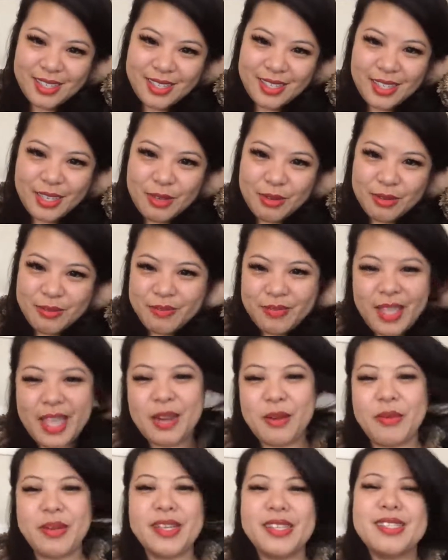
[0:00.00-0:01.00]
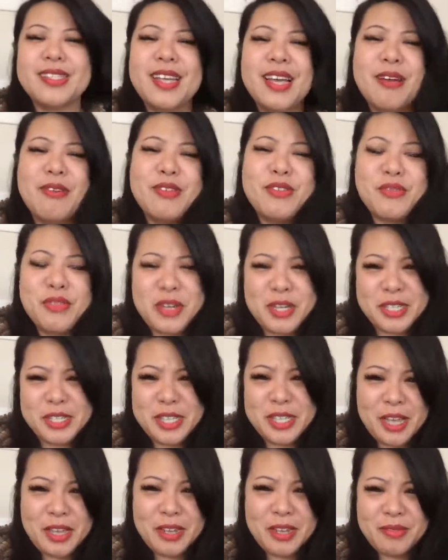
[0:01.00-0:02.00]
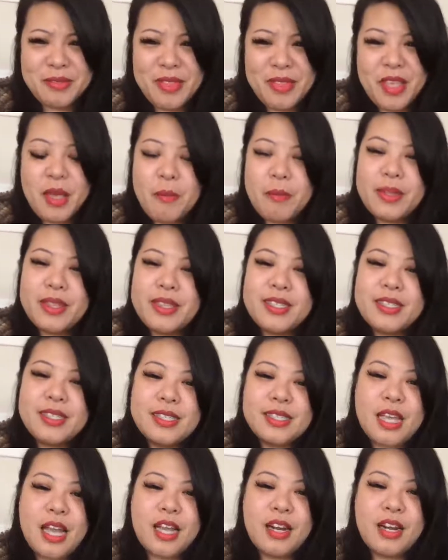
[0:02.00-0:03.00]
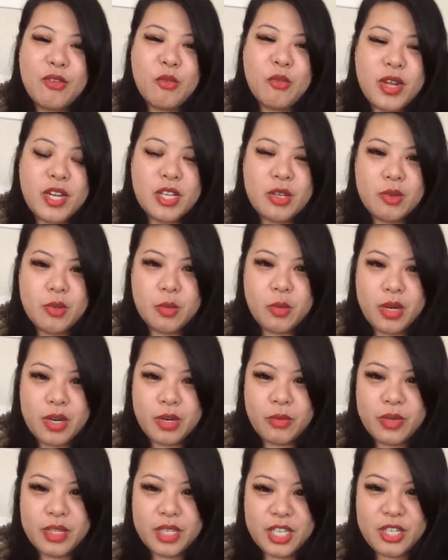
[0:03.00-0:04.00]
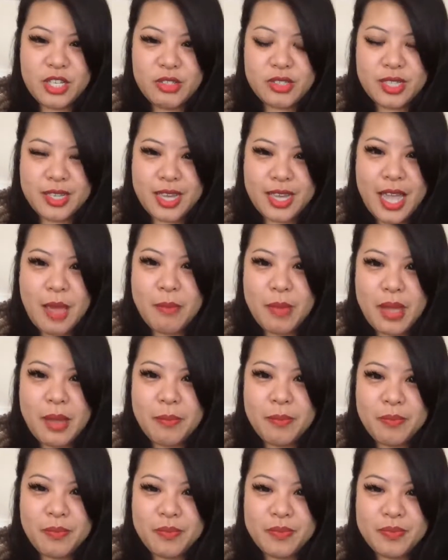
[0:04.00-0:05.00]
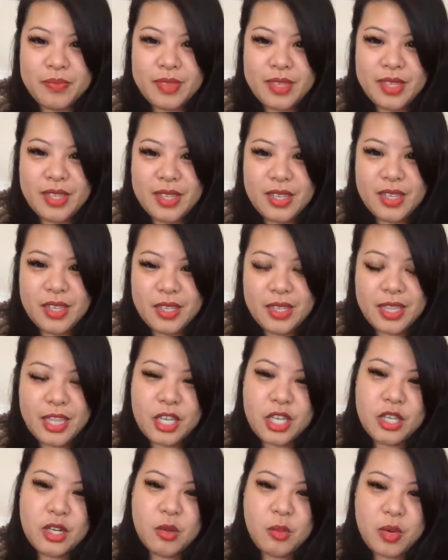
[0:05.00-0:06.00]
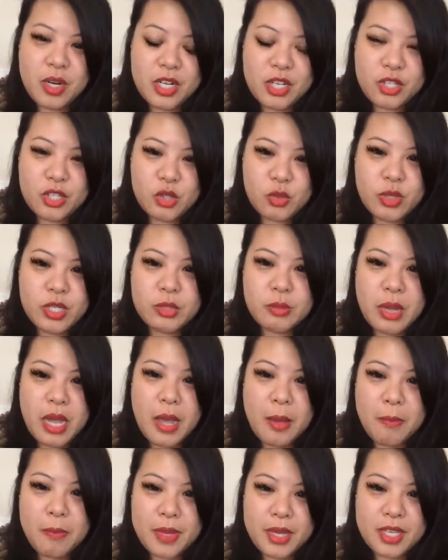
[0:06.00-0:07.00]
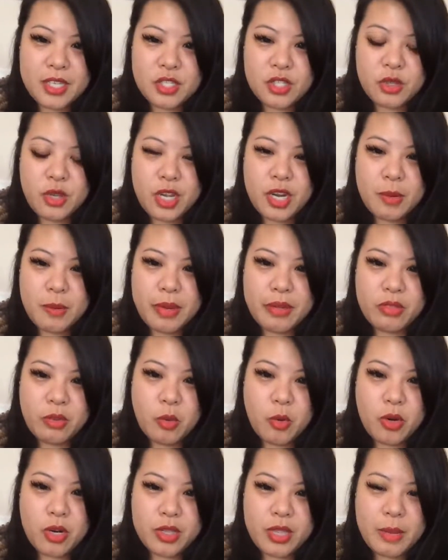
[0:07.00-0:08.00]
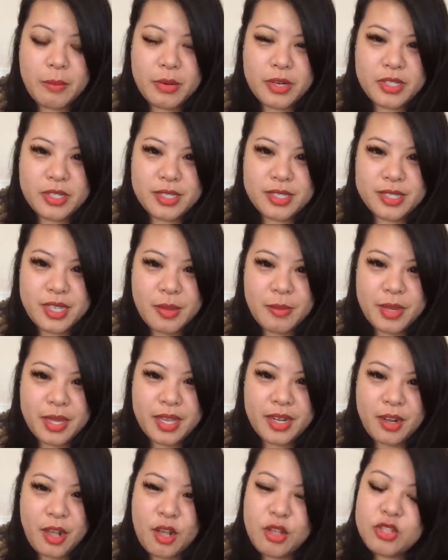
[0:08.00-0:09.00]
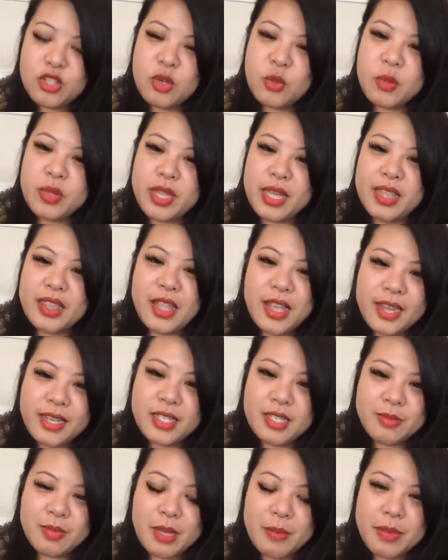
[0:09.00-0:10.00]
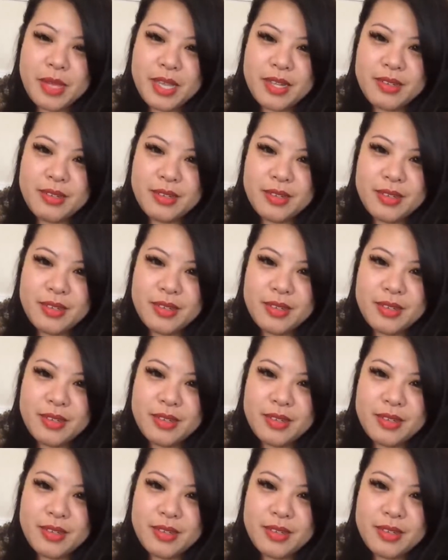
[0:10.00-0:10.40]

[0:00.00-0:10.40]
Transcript: it. Anyways, I was very sad. But this is kind of when you would want to really use concatMap. Like you don't want to use switchMap because you care about the order that person is coming in. Also, were they lying to me, Ben?